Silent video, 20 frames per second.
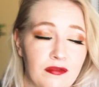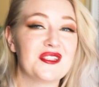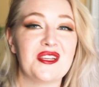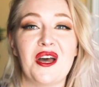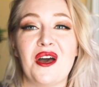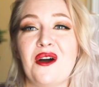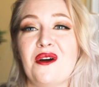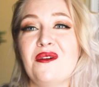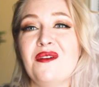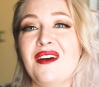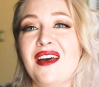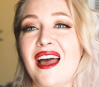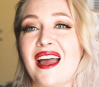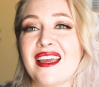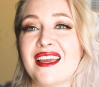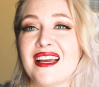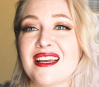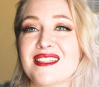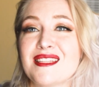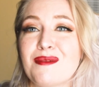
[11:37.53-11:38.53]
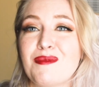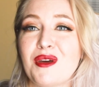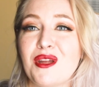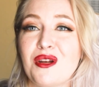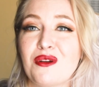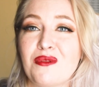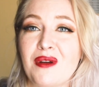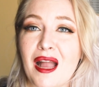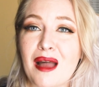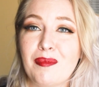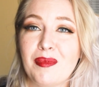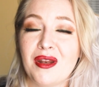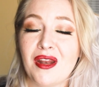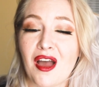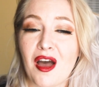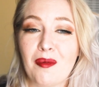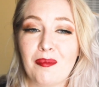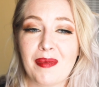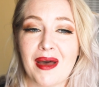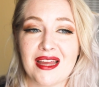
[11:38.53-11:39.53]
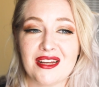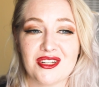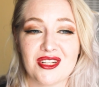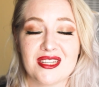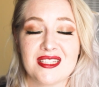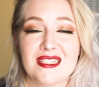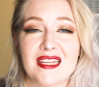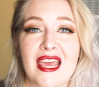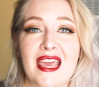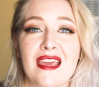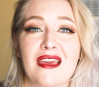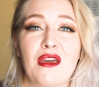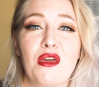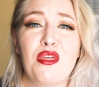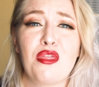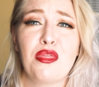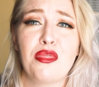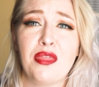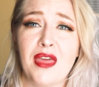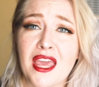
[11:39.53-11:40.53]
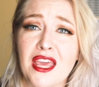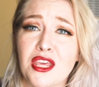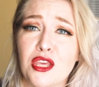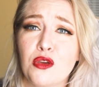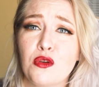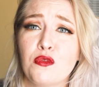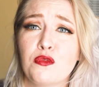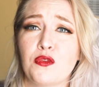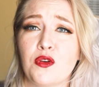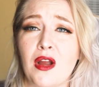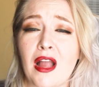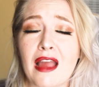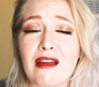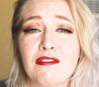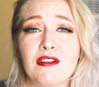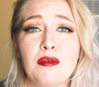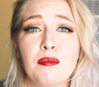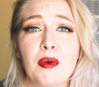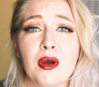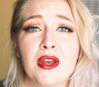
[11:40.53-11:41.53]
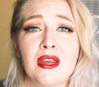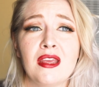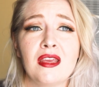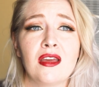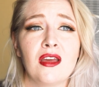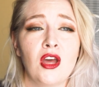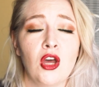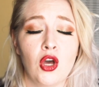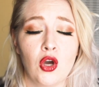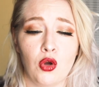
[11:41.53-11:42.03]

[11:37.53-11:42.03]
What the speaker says: So I guess I'm gonna wrap it up by just saying thank you for everybody